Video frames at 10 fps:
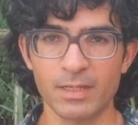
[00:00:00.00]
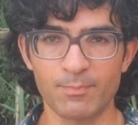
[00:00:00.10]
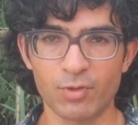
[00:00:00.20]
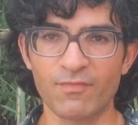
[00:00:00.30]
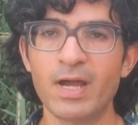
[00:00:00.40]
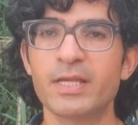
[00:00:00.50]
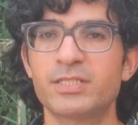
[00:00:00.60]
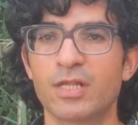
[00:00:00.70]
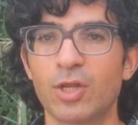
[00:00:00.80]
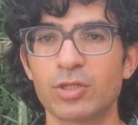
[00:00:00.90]

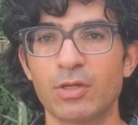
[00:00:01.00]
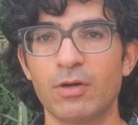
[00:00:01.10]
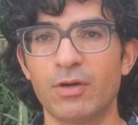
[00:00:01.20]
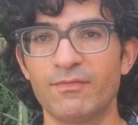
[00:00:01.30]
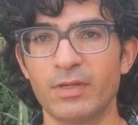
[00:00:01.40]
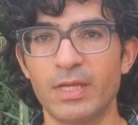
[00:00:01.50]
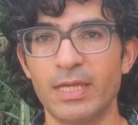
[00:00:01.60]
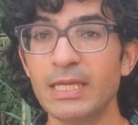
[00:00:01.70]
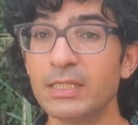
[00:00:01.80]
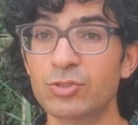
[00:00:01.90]
provides a lot of
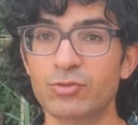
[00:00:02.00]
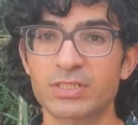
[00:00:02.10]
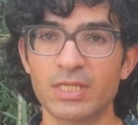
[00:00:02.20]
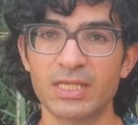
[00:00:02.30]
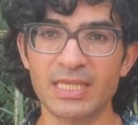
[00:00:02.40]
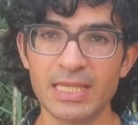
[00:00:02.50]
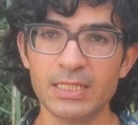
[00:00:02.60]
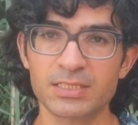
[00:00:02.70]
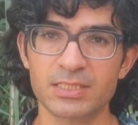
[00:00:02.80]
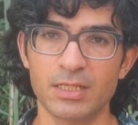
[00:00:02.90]
interesting
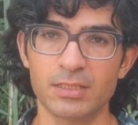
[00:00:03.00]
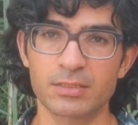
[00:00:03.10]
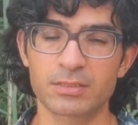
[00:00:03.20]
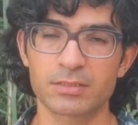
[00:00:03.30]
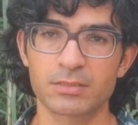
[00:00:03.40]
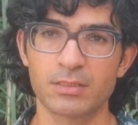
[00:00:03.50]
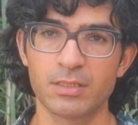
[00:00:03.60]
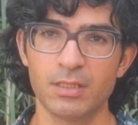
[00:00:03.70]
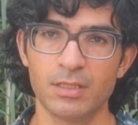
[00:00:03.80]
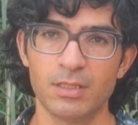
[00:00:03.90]

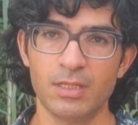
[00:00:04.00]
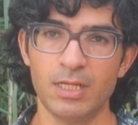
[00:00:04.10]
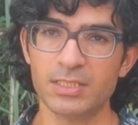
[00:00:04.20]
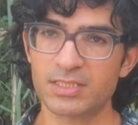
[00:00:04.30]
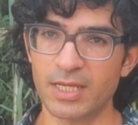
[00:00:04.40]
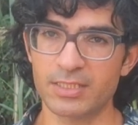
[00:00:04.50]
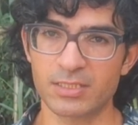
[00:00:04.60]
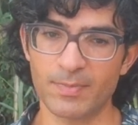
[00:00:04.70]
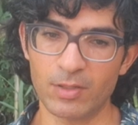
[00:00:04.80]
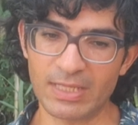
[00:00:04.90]
insights
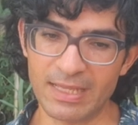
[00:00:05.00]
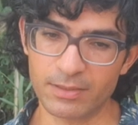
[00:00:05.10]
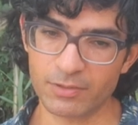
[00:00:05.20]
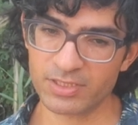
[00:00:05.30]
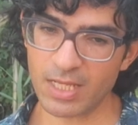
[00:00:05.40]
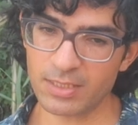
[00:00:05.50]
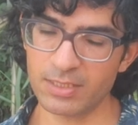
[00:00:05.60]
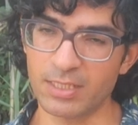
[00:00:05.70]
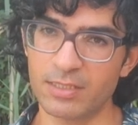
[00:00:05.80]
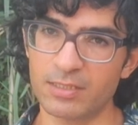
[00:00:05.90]
about
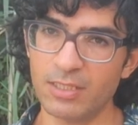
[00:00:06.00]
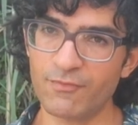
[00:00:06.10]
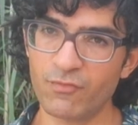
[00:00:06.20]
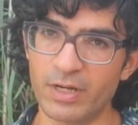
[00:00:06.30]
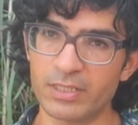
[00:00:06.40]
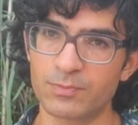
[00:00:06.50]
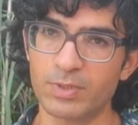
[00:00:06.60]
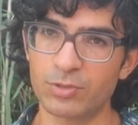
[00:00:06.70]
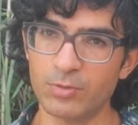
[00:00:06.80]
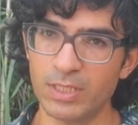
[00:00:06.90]
understanding the difference
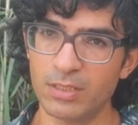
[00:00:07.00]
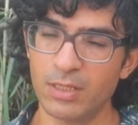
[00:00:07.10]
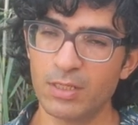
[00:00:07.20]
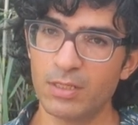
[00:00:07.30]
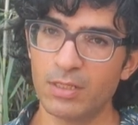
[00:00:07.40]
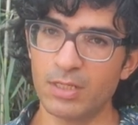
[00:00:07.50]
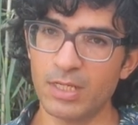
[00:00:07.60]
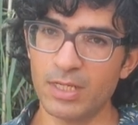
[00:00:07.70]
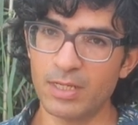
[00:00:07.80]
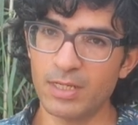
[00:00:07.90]
between
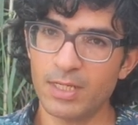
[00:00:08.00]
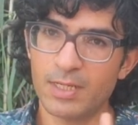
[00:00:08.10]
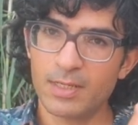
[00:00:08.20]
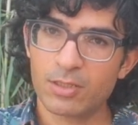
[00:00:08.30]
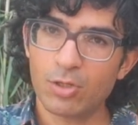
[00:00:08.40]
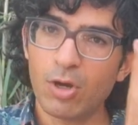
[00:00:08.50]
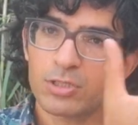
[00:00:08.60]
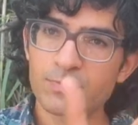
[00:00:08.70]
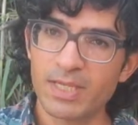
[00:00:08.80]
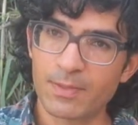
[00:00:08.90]

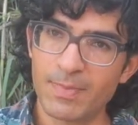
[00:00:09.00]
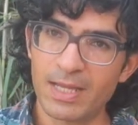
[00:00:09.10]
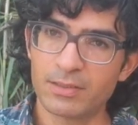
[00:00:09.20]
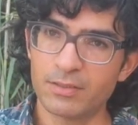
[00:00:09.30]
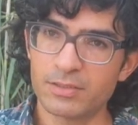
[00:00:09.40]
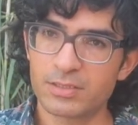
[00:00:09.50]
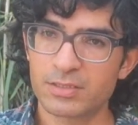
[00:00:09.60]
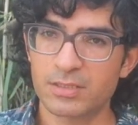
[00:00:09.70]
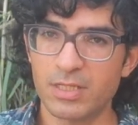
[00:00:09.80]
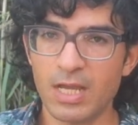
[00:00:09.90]
cosmic
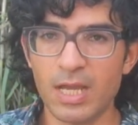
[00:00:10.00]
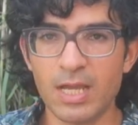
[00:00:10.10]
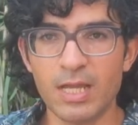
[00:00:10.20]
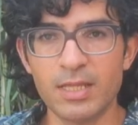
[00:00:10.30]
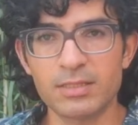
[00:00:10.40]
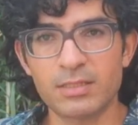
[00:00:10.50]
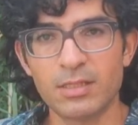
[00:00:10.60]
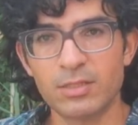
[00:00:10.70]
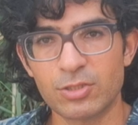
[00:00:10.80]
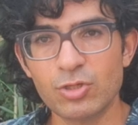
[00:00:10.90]
matters and
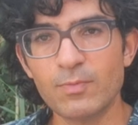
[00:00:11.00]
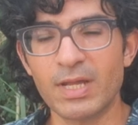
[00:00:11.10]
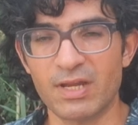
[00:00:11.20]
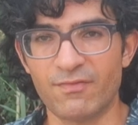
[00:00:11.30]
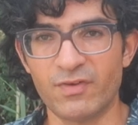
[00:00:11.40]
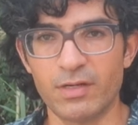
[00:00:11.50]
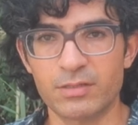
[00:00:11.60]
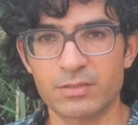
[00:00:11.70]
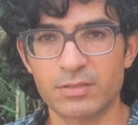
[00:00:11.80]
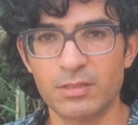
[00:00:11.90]
human
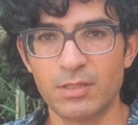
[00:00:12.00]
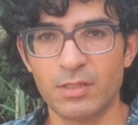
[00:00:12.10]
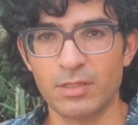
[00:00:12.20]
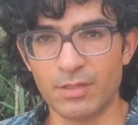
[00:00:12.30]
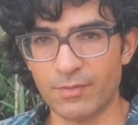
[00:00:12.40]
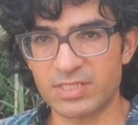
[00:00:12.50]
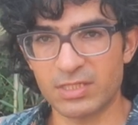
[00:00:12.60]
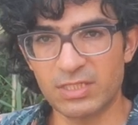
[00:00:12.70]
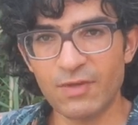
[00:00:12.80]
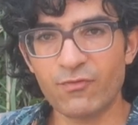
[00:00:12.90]
affairs. There is a
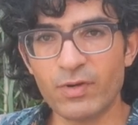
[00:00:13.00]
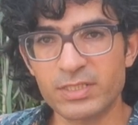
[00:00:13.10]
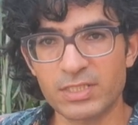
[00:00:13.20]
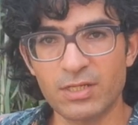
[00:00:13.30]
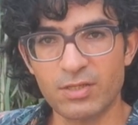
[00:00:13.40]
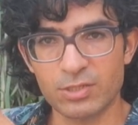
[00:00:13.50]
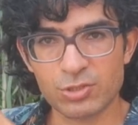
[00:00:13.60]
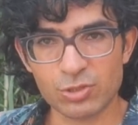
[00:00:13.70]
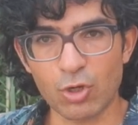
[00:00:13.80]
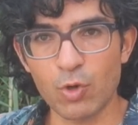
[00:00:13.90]
difference in the
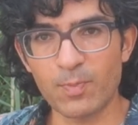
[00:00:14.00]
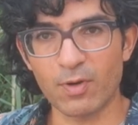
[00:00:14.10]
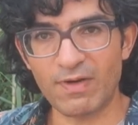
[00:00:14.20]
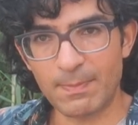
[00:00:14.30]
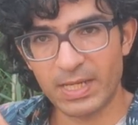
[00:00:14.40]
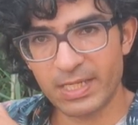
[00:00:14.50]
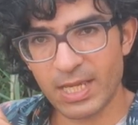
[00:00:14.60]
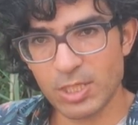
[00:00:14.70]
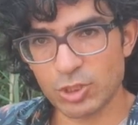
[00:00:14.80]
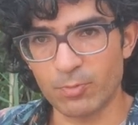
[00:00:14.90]
scope of
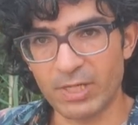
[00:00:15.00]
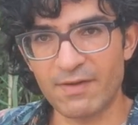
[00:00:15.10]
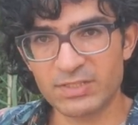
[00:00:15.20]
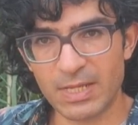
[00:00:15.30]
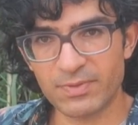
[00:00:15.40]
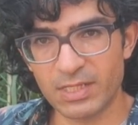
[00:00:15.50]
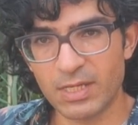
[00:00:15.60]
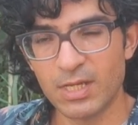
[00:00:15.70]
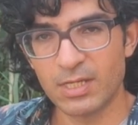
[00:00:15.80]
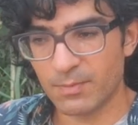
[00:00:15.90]
application. We have something
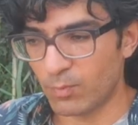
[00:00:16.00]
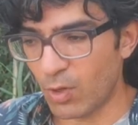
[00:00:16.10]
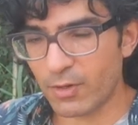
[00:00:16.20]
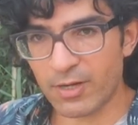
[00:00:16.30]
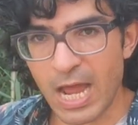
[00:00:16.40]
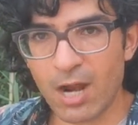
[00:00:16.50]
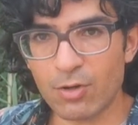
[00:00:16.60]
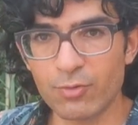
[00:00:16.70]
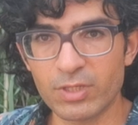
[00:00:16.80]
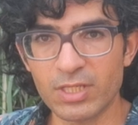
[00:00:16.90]
more
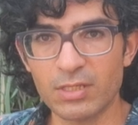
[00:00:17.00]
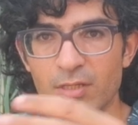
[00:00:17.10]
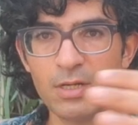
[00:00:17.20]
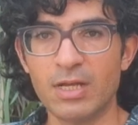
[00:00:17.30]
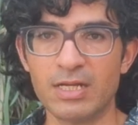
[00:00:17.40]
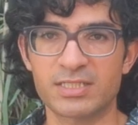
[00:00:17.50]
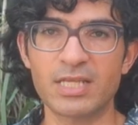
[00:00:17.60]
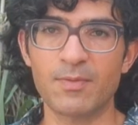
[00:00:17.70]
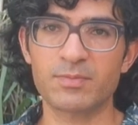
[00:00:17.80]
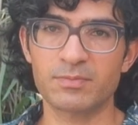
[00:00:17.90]
narrow here and
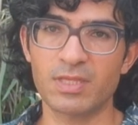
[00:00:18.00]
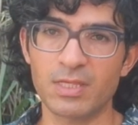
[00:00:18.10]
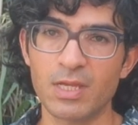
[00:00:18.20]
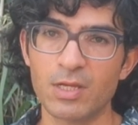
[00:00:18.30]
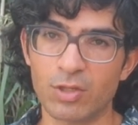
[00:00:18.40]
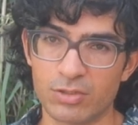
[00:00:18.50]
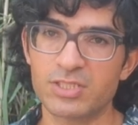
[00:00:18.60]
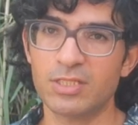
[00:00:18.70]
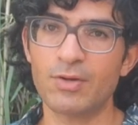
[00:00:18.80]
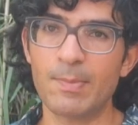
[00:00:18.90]
something
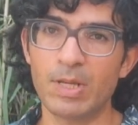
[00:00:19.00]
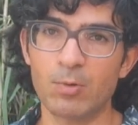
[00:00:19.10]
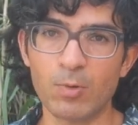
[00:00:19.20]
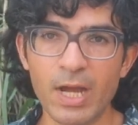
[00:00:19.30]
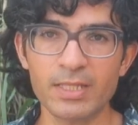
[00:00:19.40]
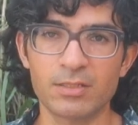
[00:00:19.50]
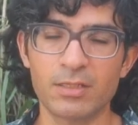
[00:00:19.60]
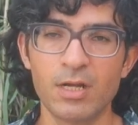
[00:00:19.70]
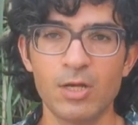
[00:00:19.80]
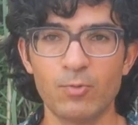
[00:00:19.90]
considerably
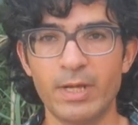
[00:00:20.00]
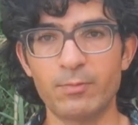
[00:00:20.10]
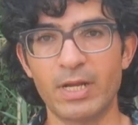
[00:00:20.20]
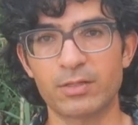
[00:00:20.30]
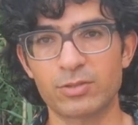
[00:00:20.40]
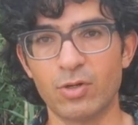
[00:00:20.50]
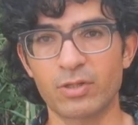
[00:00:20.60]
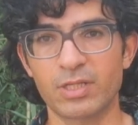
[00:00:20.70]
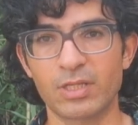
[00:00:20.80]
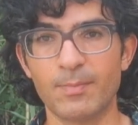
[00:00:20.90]
wider when we are
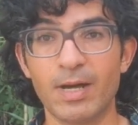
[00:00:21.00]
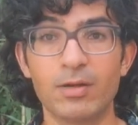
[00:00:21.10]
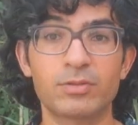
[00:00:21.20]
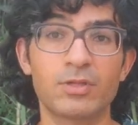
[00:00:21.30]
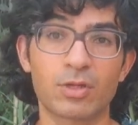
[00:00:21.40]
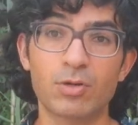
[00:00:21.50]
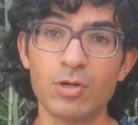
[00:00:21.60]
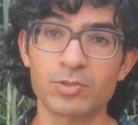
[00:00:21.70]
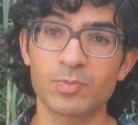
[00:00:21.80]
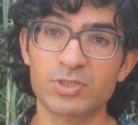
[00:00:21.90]
talking about the
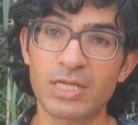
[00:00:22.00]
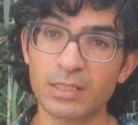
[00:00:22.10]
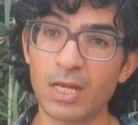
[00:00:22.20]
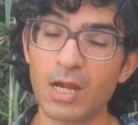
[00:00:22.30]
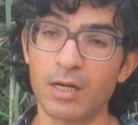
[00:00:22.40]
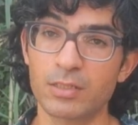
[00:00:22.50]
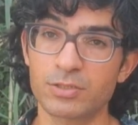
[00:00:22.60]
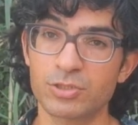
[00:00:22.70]
cosmos at large.